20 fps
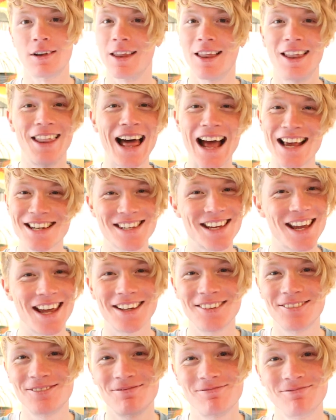That's
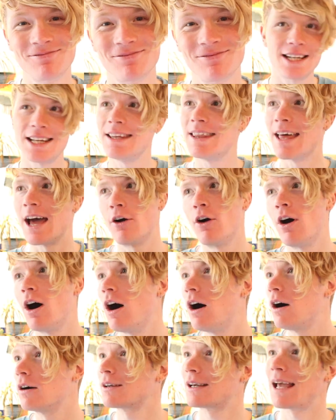it. Obviously, there
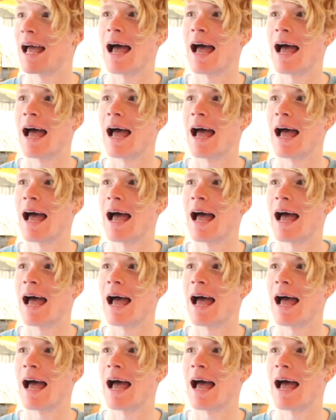are